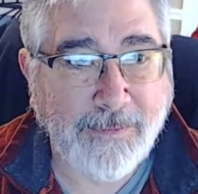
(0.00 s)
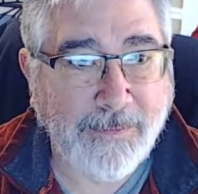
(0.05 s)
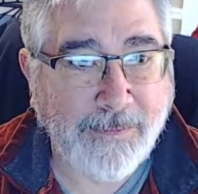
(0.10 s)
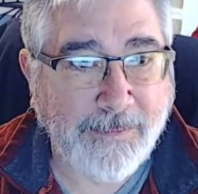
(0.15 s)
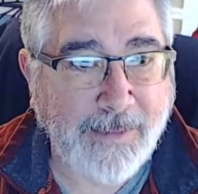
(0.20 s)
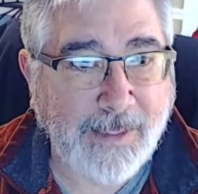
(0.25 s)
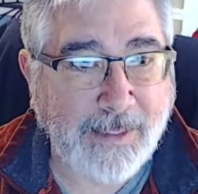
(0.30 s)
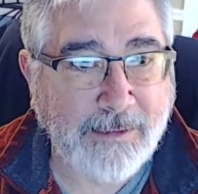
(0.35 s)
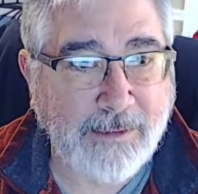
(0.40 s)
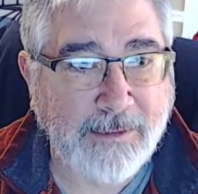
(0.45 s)

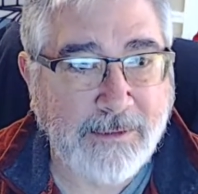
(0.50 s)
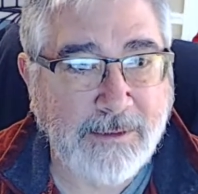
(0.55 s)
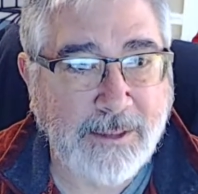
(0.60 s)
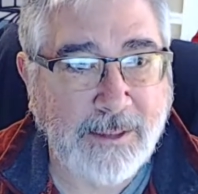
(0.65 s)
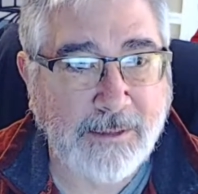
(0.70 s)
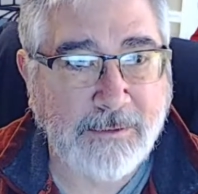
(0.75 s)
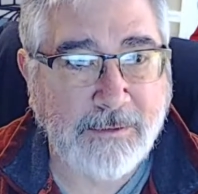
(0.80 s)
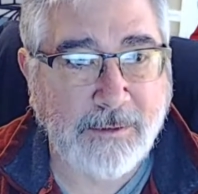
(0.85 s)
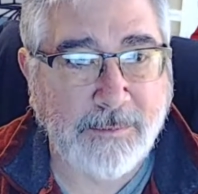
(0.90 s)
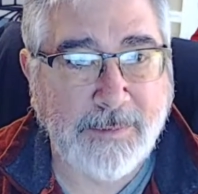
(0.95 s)
the
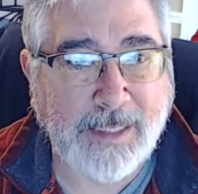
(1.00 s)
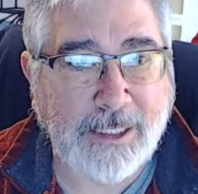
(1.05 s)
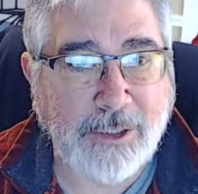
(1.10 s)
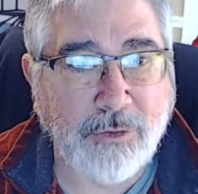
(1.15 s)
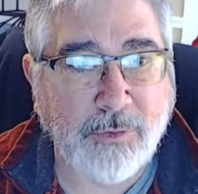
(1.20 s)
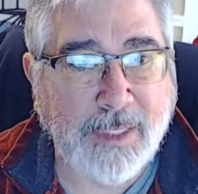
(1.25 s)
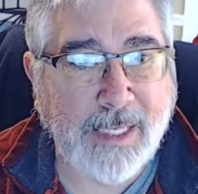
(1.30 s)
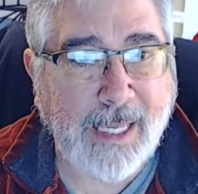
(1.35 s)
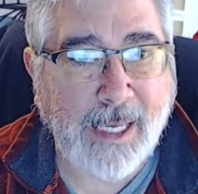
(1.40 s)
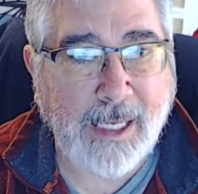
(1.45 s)
system, that you
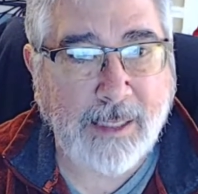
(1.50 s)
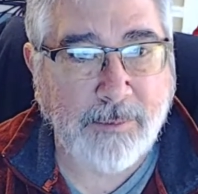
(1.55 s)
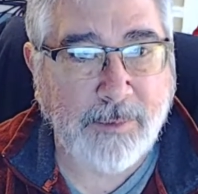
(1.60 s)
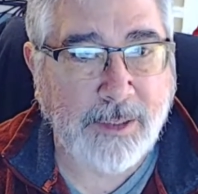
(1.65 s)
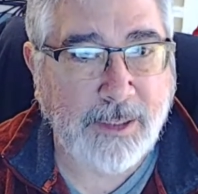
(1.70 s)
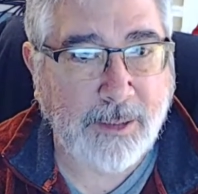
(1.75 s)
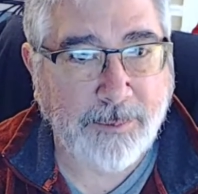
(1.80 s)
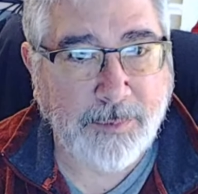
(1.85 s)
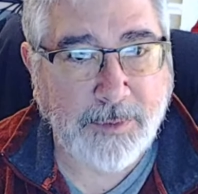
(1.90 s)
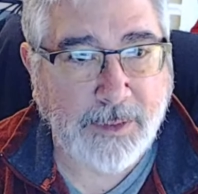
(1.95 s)
can
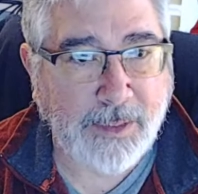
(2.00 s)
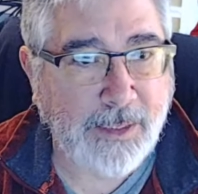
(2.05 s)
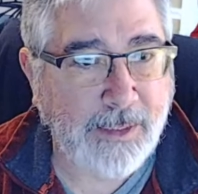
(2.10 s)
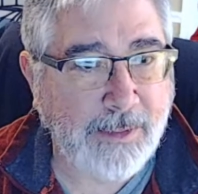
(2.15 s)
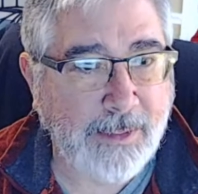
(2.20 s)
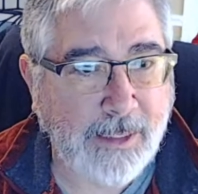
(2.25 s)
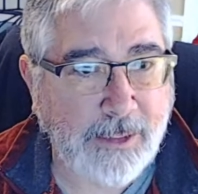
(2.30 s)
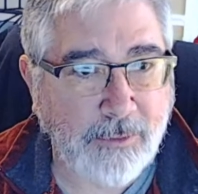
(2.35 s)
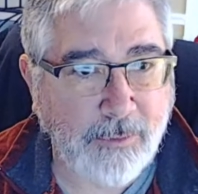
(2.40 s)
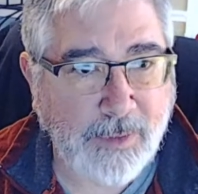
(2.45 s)
manipulate,
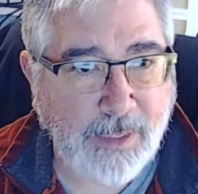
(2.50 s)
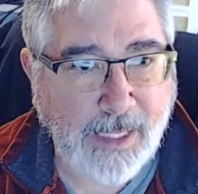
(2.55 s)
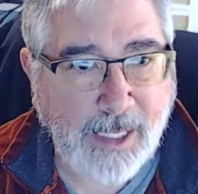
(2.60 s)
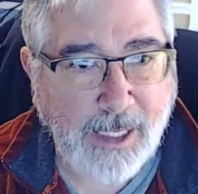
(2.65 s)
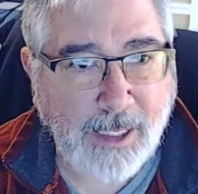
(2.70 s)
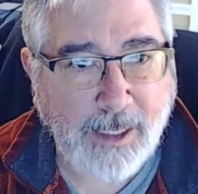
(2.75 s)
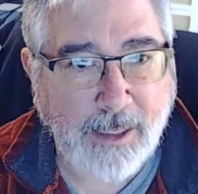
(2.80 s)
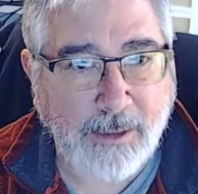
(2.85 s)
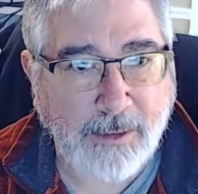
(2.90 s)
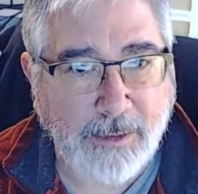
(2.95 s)
that
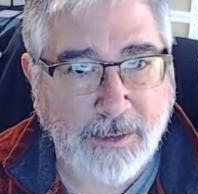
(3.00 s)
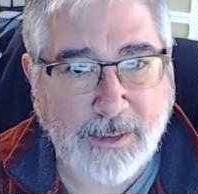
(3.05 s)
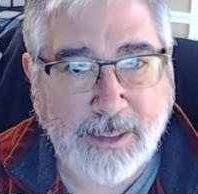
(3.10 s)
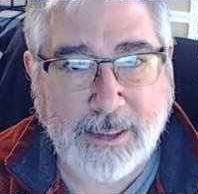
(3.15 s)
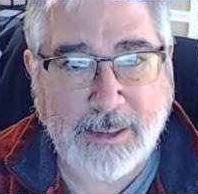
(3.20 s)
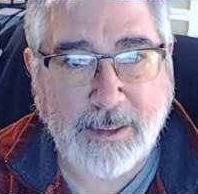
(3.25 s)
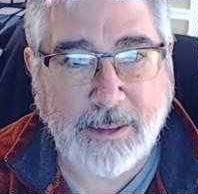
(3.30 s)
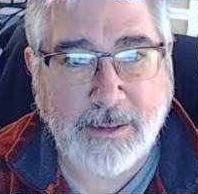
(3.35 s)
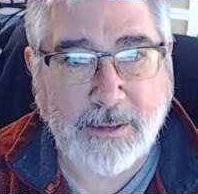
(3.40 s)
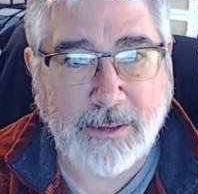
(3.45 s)

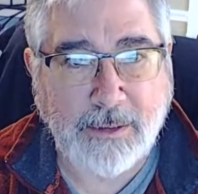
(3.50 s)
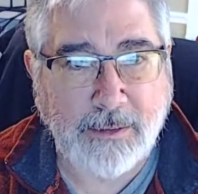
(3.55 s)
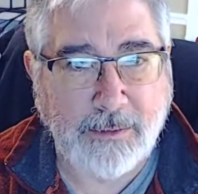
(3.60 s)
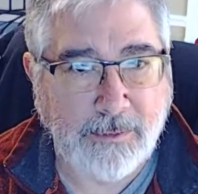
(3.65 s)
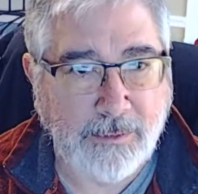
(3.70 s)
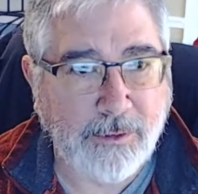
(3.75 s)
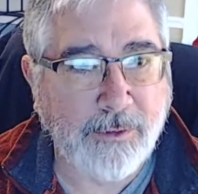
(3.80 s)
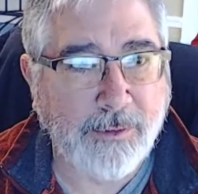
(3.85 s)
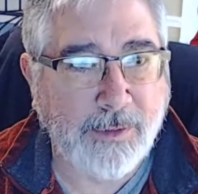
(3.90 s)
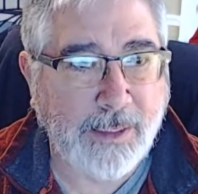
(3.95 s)

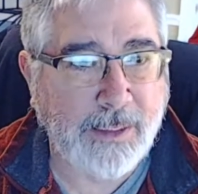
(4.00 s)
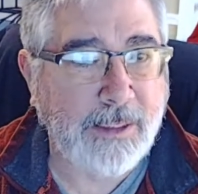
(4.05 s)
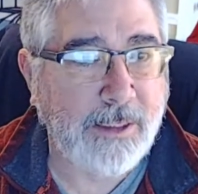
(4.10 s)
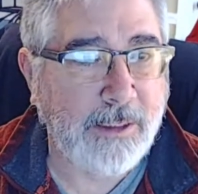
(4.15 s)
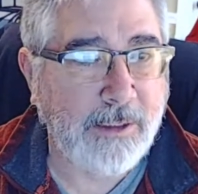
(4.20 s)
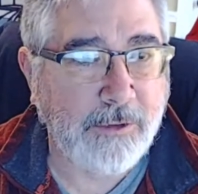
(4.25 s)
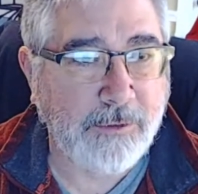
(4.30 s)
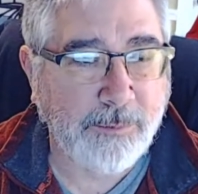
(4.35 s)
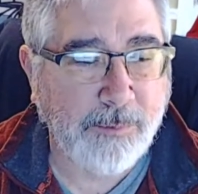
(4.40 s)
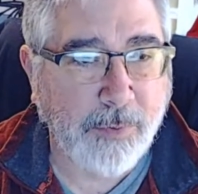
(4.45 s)
it
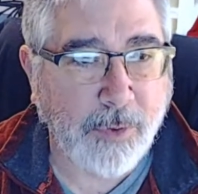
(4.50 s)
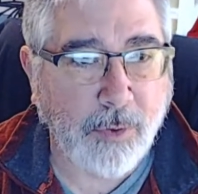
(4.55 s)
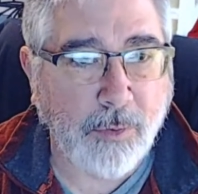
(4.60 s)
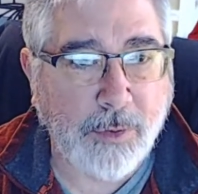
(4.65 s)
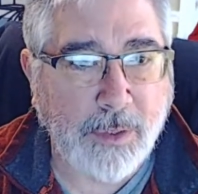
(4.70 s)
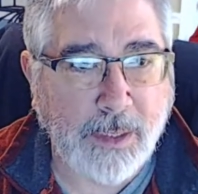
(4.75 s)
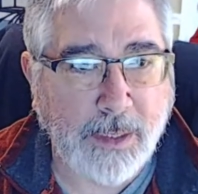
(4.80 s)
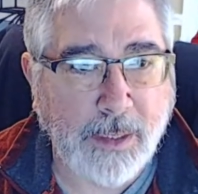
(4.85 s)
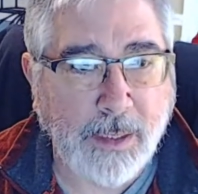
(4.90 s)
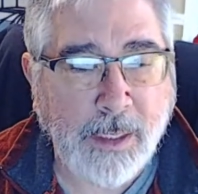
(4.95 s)
is
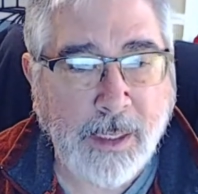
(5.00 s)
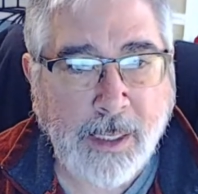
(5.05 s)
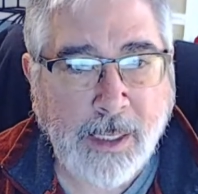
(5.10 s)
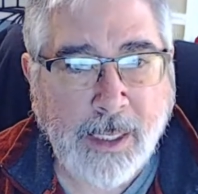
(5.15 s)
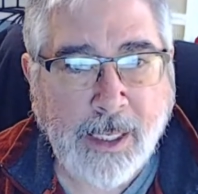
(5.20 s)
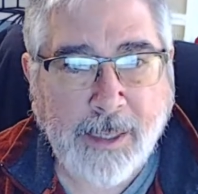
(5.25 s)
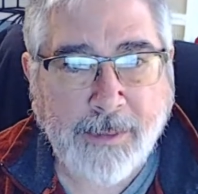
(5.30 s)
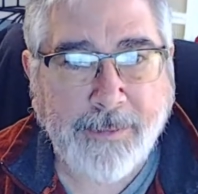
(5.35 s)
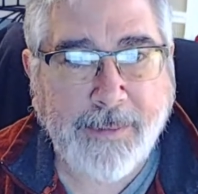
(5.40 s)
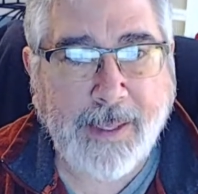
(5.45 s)
broken,
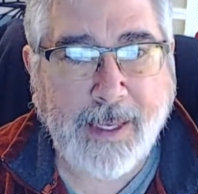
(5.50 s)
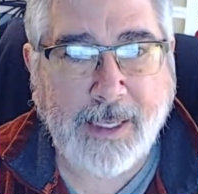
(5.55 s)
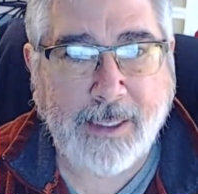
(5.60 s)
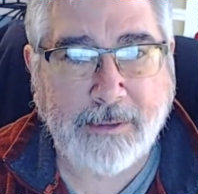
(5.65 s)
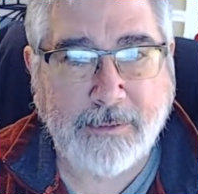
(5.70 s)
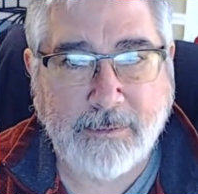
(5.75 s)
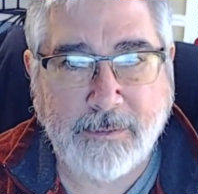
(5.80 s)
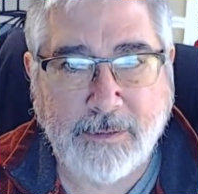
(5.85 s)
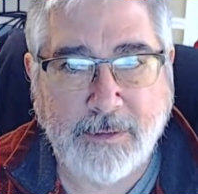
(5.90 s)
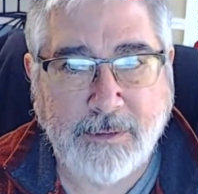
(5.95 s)

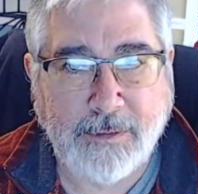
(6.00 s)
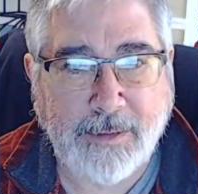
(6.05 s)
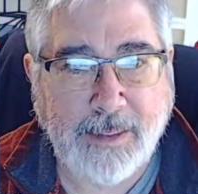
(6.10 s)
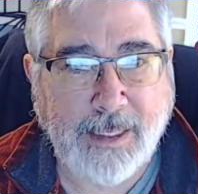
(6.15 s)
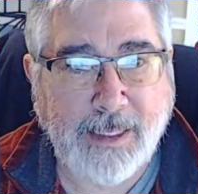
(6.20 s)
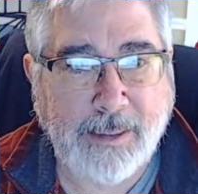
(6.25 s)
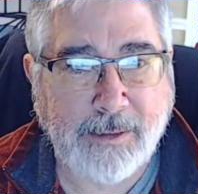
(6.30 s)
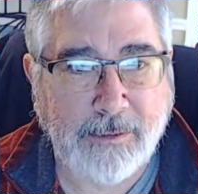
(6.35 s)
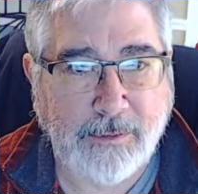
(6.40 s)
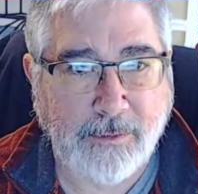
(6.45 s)
that
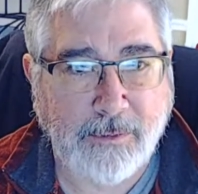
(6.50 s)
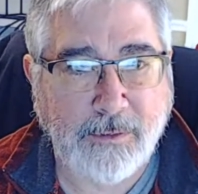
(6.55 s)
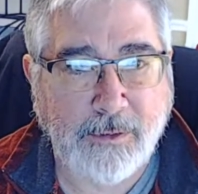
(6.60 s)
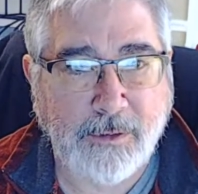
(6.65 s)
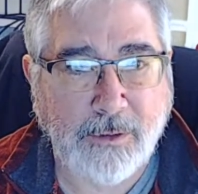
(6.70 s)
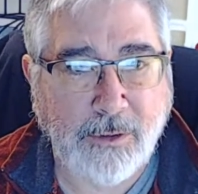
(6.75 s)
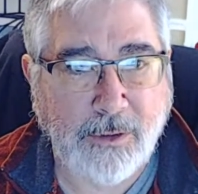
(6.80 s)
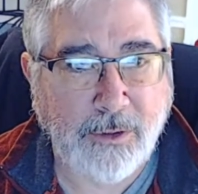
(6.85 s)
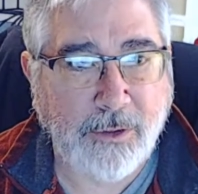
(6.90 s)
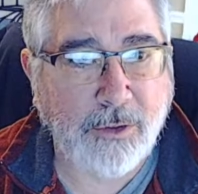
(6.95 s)

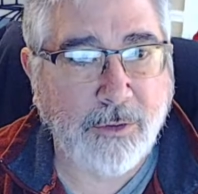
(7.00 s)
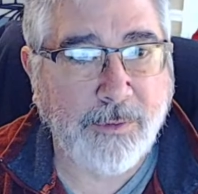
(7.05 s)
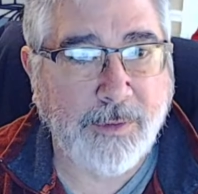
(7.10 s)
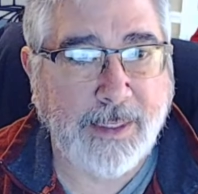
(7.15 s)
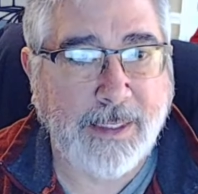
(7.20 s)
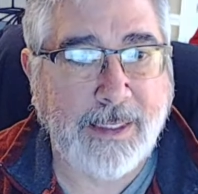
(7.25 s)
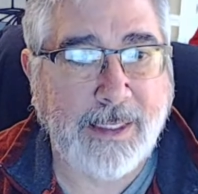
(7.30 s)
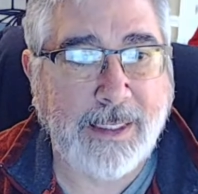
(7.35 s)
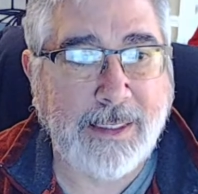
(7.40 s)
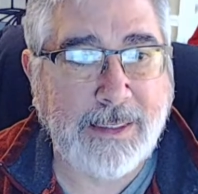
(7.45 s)

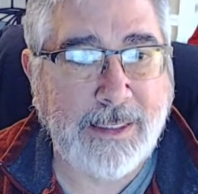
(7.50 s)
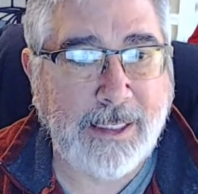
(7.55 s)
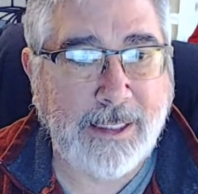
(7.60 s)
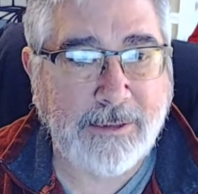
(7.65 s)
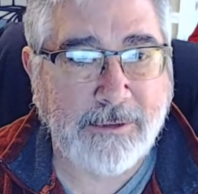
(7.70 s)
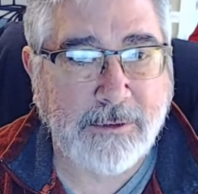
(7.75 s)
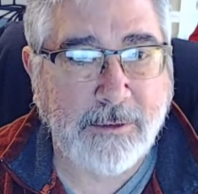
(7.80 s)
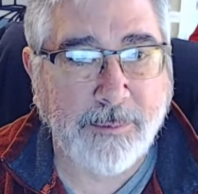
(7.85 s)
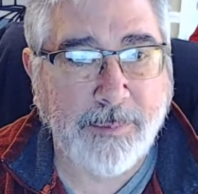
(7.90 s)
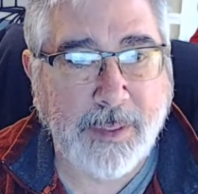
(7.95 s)
it
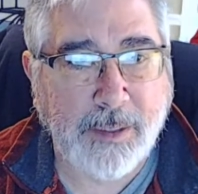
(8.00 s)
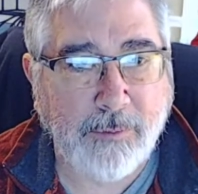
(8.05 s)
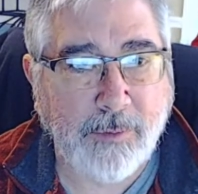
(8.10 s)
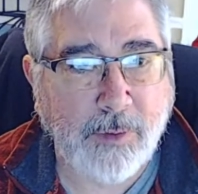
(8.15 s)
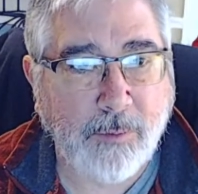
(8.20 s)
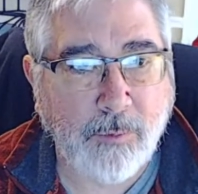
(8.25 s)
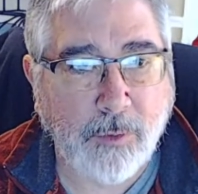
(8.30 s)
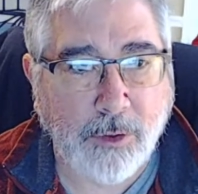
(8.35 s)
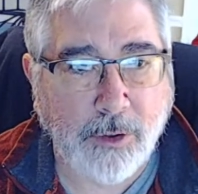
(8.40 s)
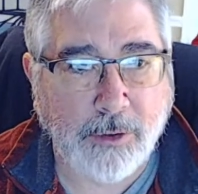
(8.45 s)
needs to be
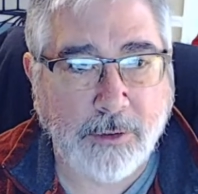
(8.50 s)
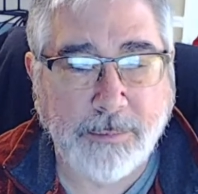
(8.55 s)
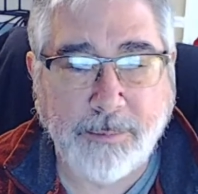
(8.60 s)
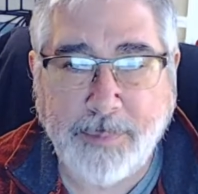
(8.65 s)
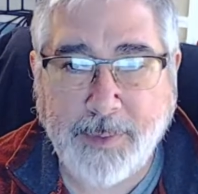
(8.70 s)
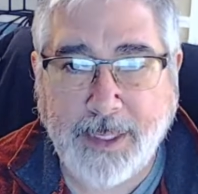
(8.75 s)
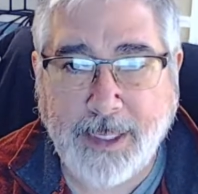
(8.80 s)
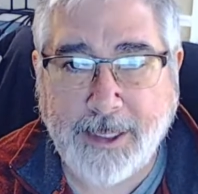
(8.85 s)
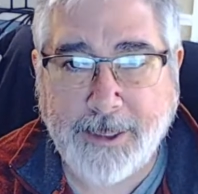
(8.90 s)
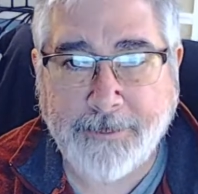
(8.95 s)
reworked,
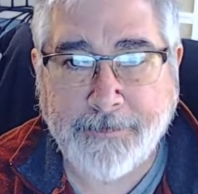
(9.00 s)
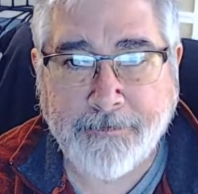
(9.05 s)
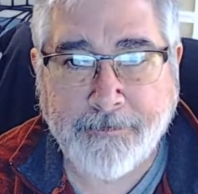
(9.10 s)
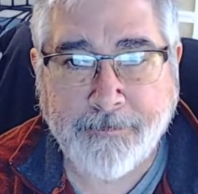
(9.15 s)
but